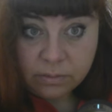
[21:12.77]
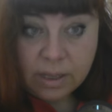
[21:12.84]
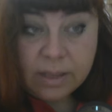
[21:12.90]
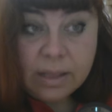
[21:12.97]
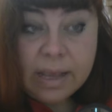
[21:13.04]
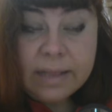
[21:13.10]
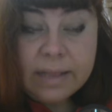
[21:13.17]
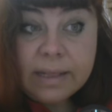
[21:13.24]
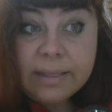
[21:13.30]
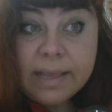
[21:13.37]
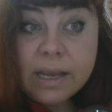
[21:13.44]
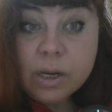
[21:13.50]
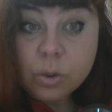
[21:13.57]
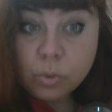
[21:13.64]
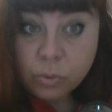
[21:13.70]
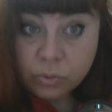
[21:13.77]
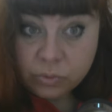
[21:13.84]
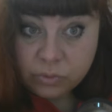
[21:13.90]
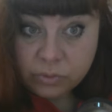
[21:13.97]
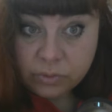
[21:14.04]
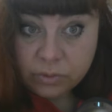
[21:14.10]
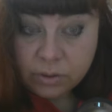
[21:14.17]
and they're
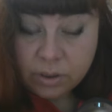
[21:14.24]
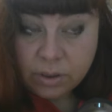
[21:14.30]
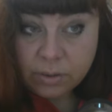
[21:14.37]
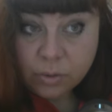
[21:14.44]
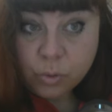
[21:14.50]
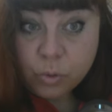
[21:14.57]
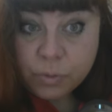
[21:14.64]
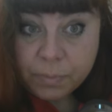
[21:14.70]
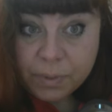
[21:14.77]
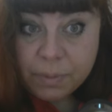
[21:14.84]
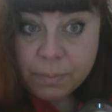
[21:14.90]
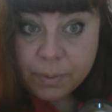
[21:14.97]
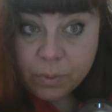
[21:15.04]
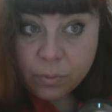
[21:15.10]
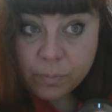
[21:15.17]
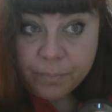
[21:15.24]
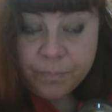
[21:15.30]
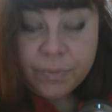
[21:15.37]
good people.